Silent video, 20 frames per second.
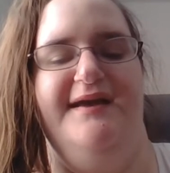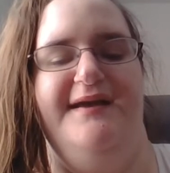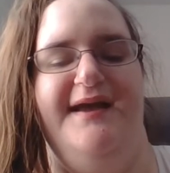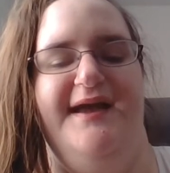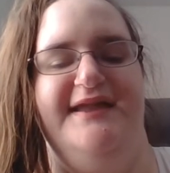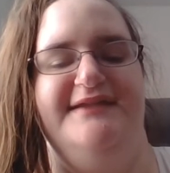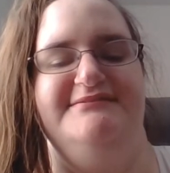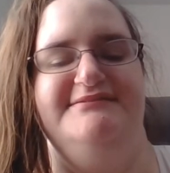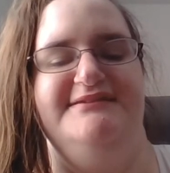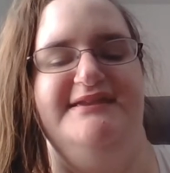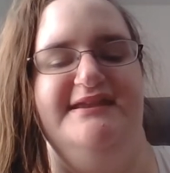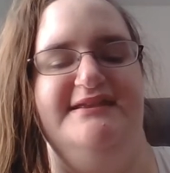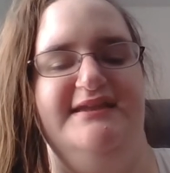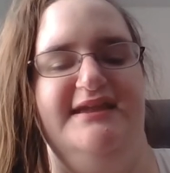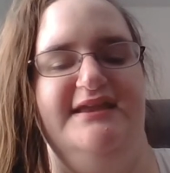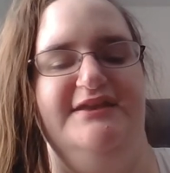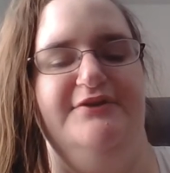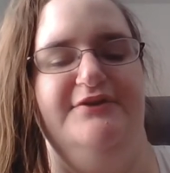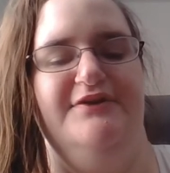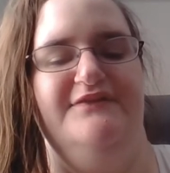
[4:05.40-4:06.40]
I did
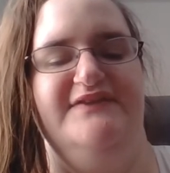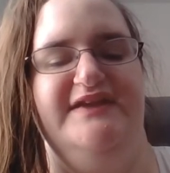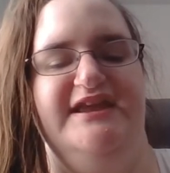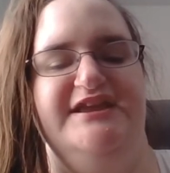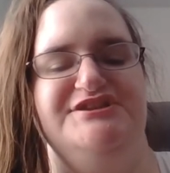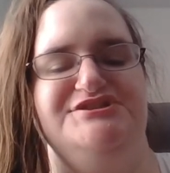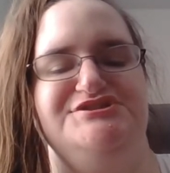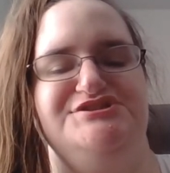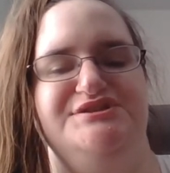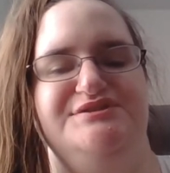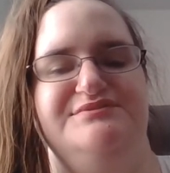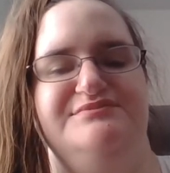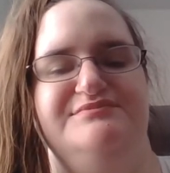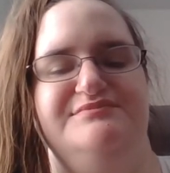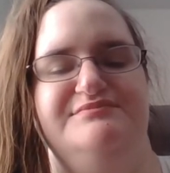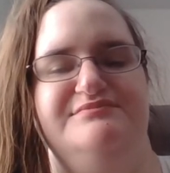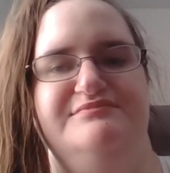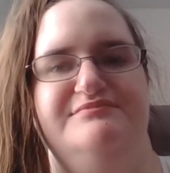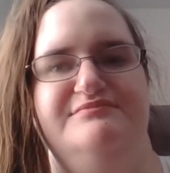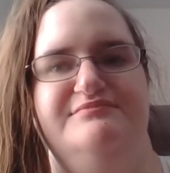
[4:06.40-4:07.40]
get a notification
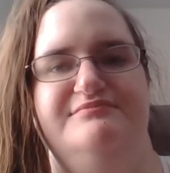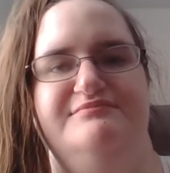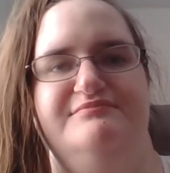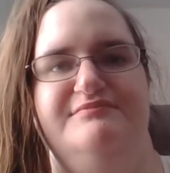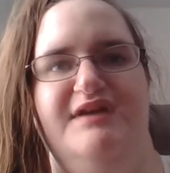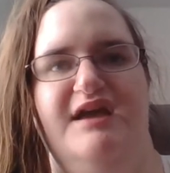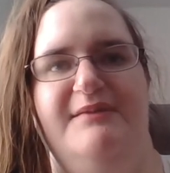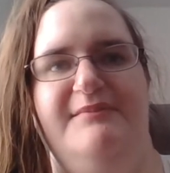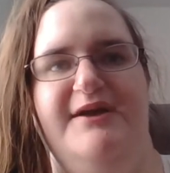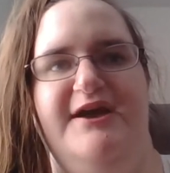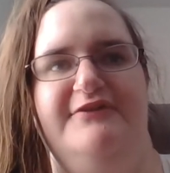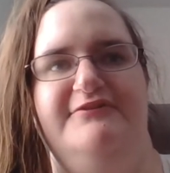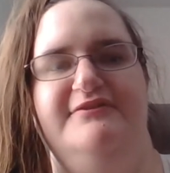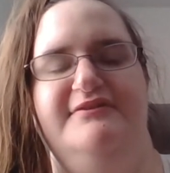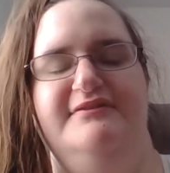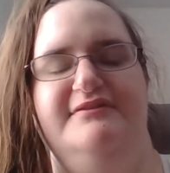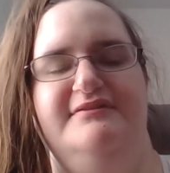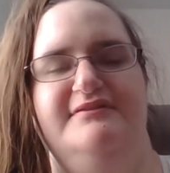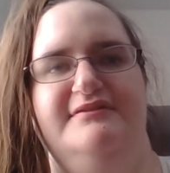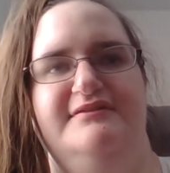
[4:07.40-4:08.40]
about
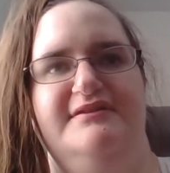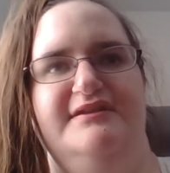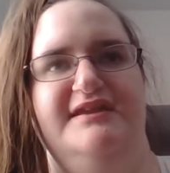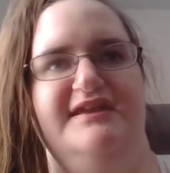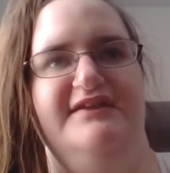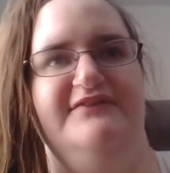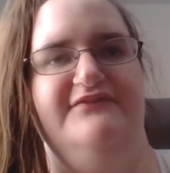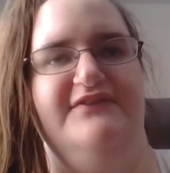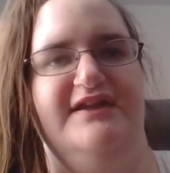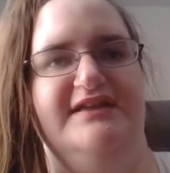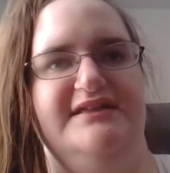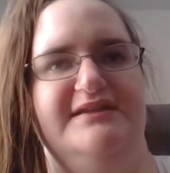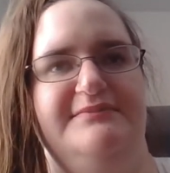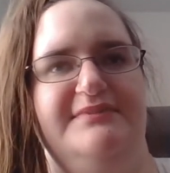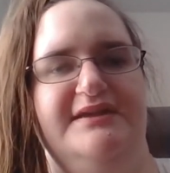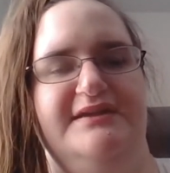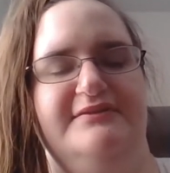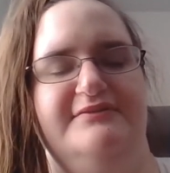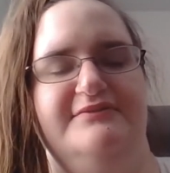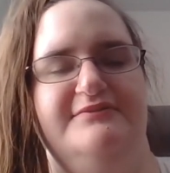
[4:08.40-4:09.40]
it finally
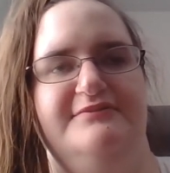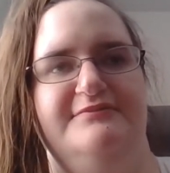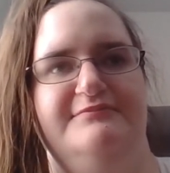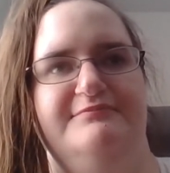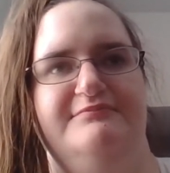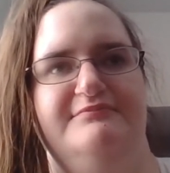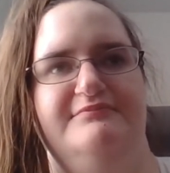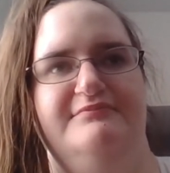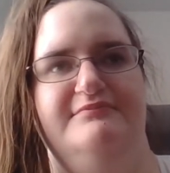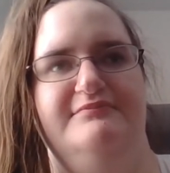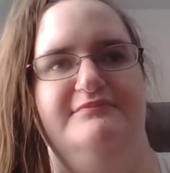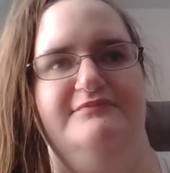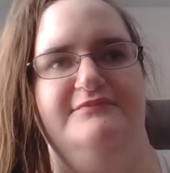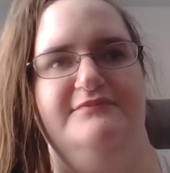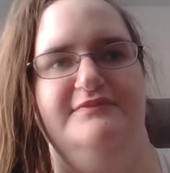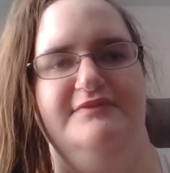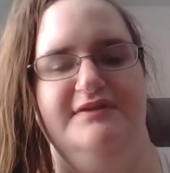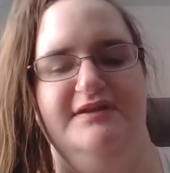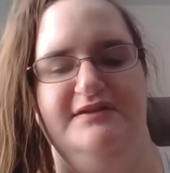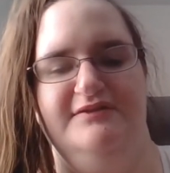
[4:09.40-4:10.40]
being
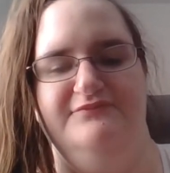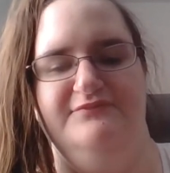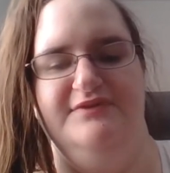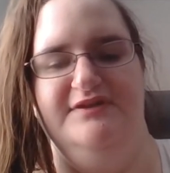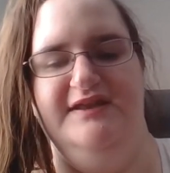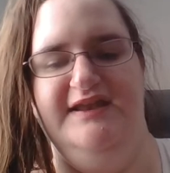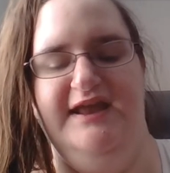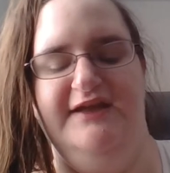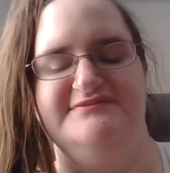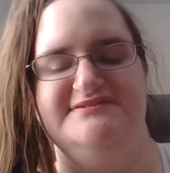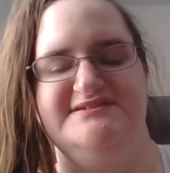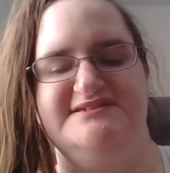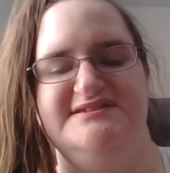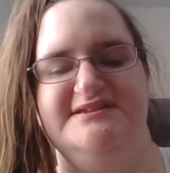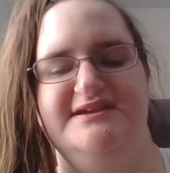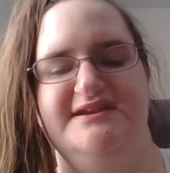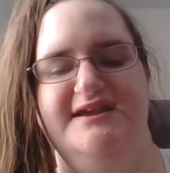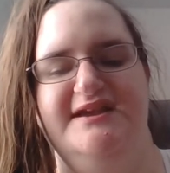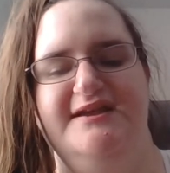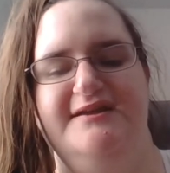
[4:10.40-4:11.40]
announced,
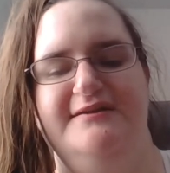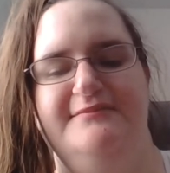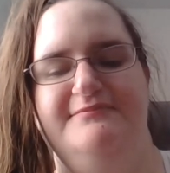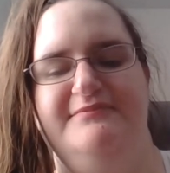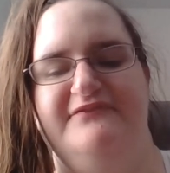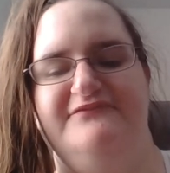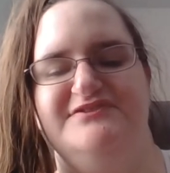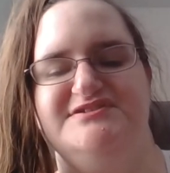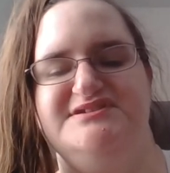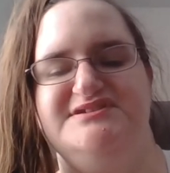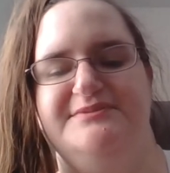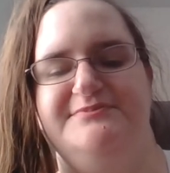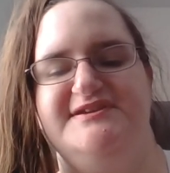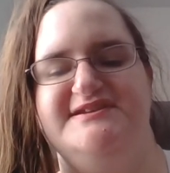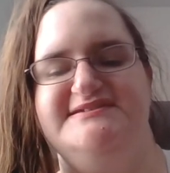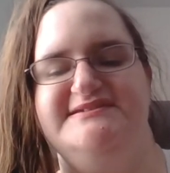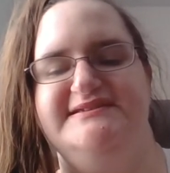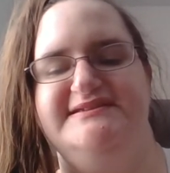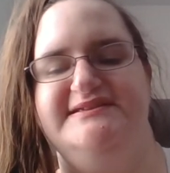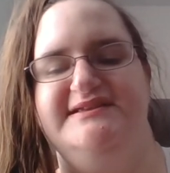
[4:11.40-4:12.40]
but for some
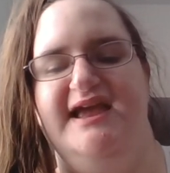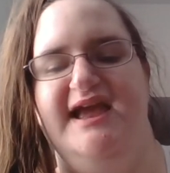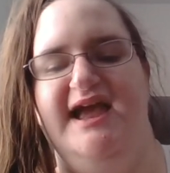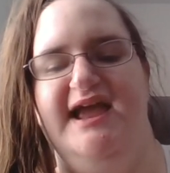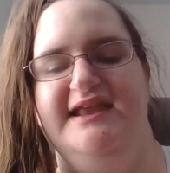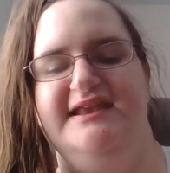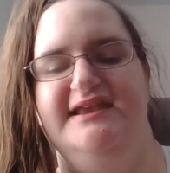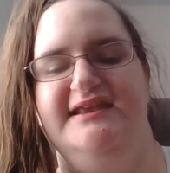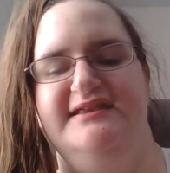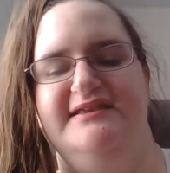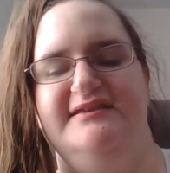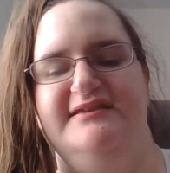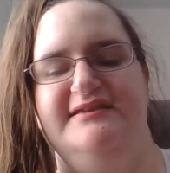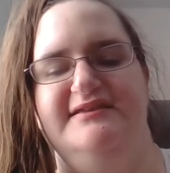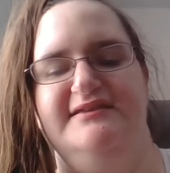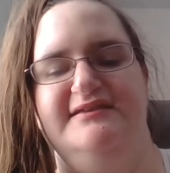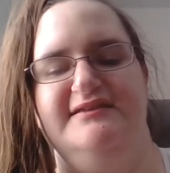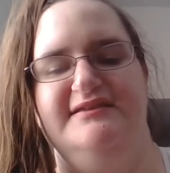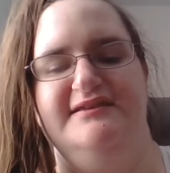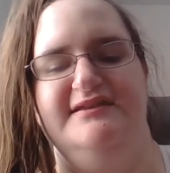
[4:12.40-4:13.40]
reason, I didn't
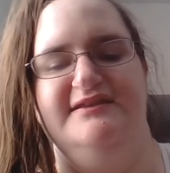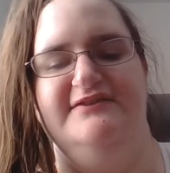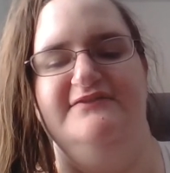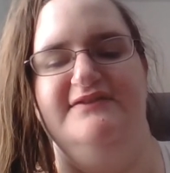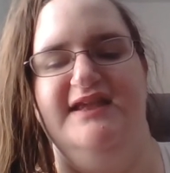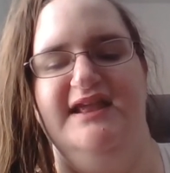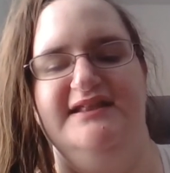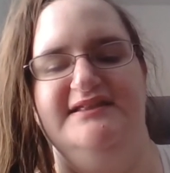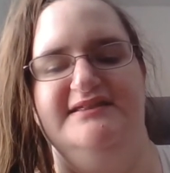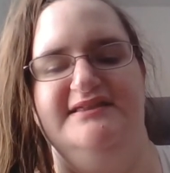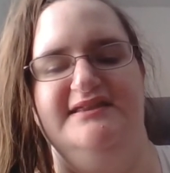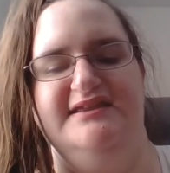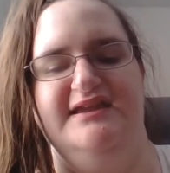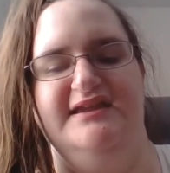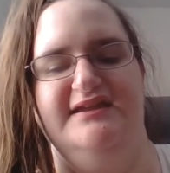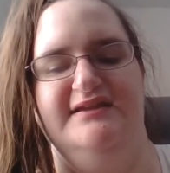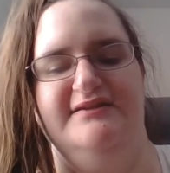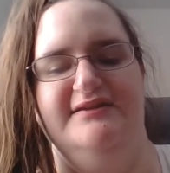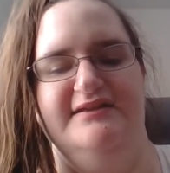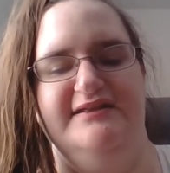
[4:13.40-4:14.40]
get
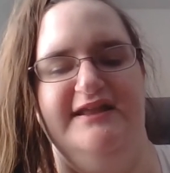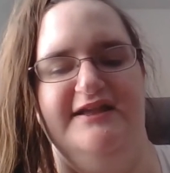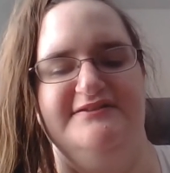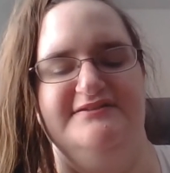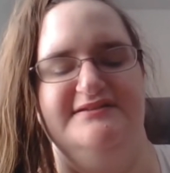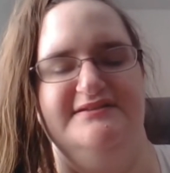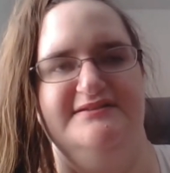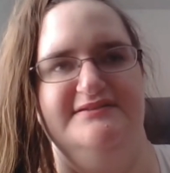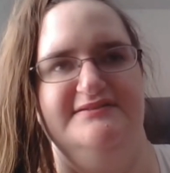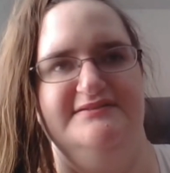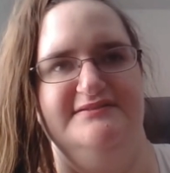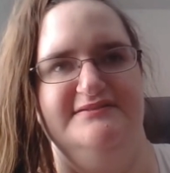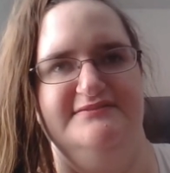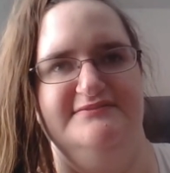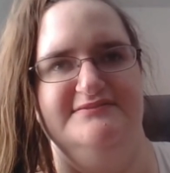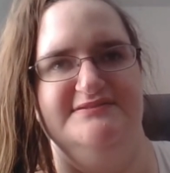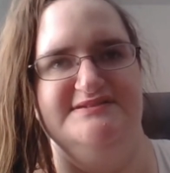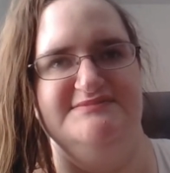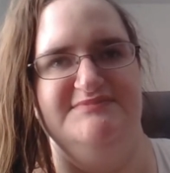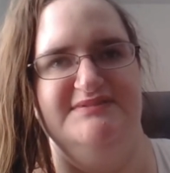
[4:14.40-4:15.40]
the
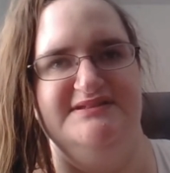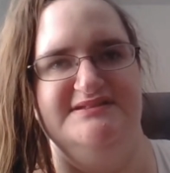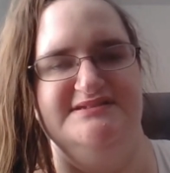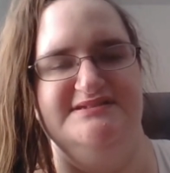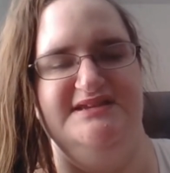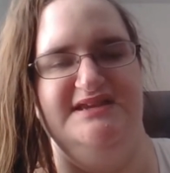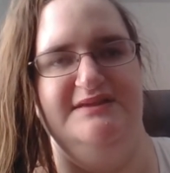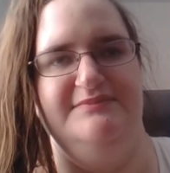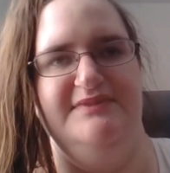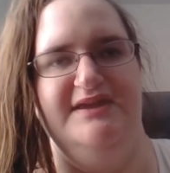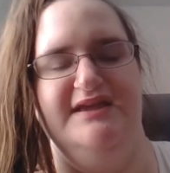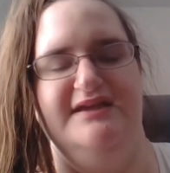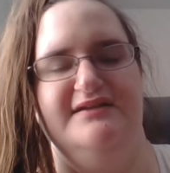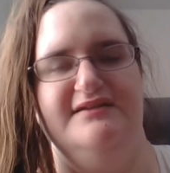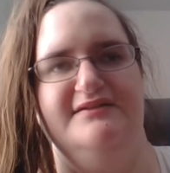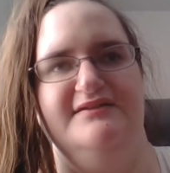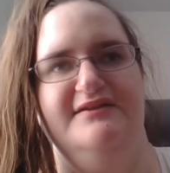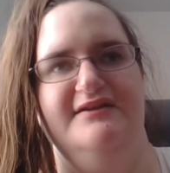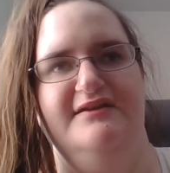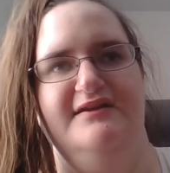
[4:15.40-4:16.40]
announcement
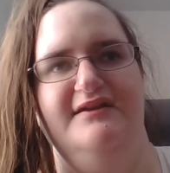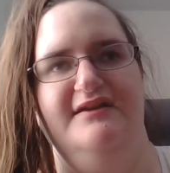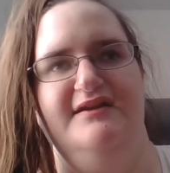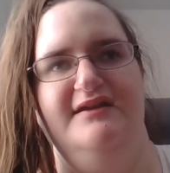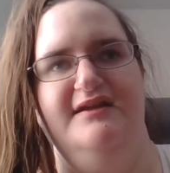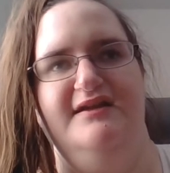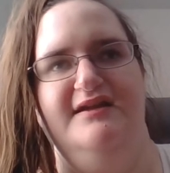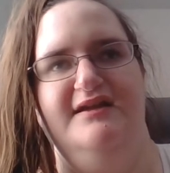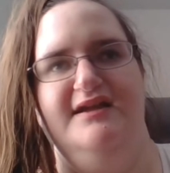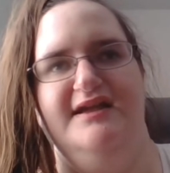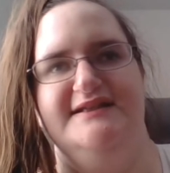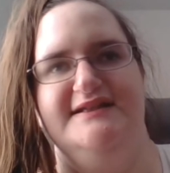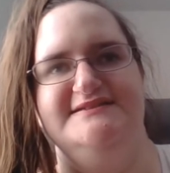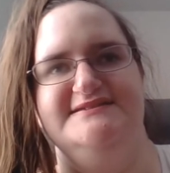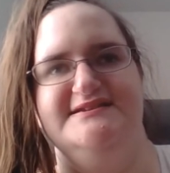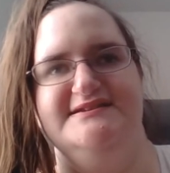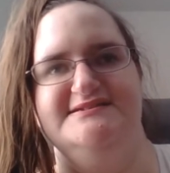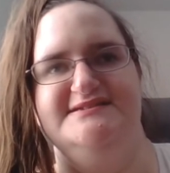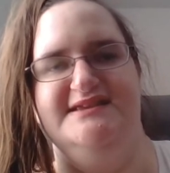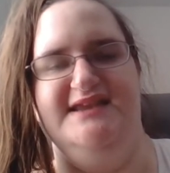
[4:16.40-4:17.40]
email
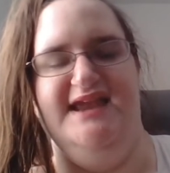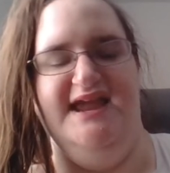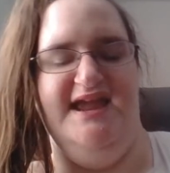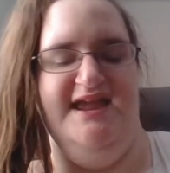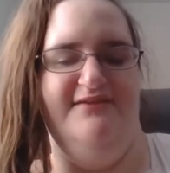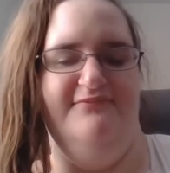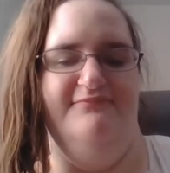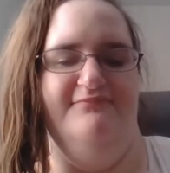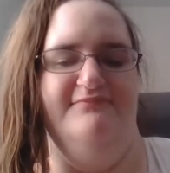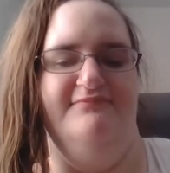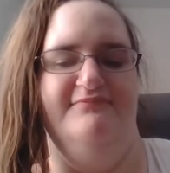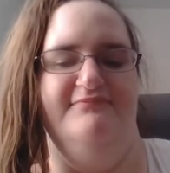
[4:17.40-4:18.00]
until today,